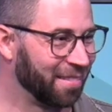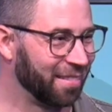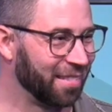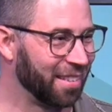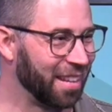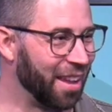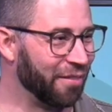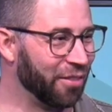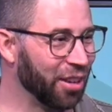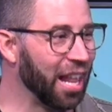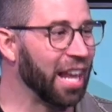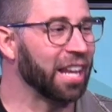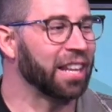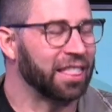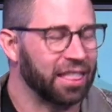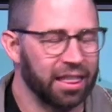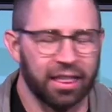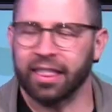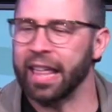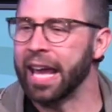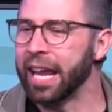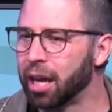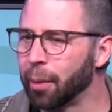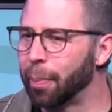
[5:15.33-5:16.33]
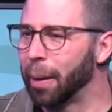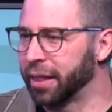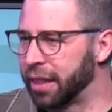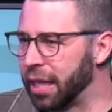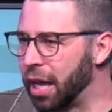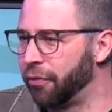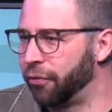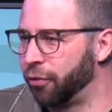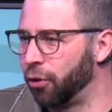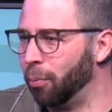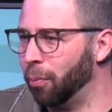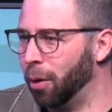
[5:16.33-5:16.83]
If you'd like to think about
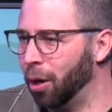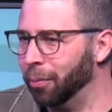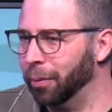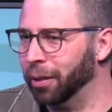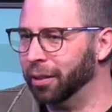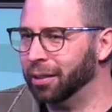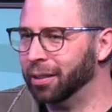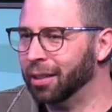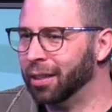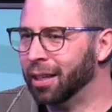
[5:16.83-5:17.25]
that for a moment.